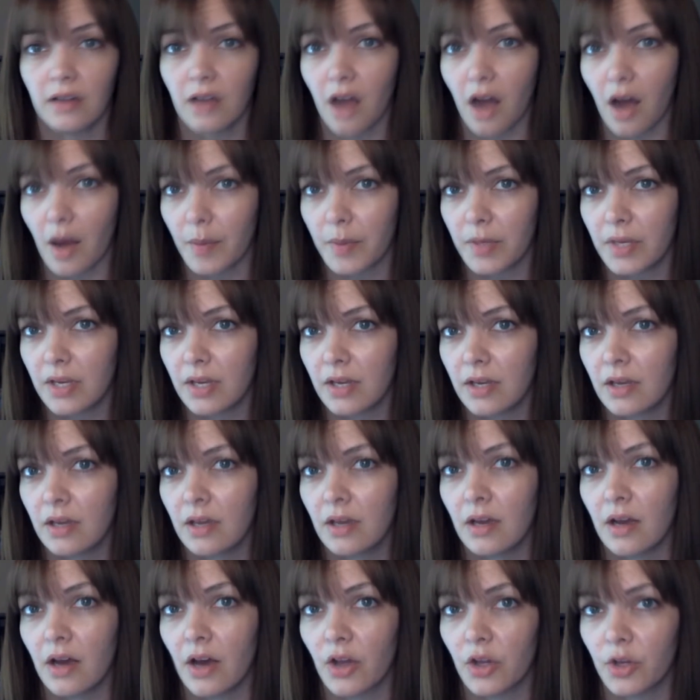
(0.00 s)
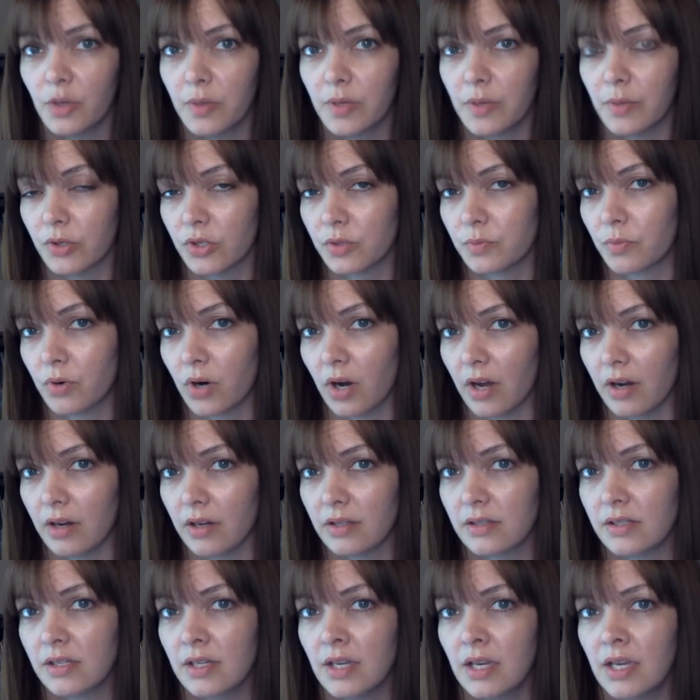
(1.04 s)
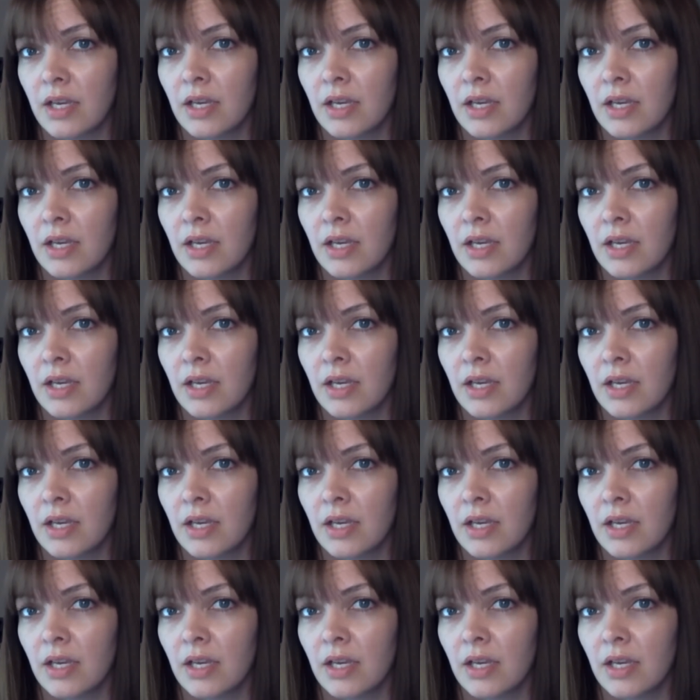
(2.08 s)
copying other people's product.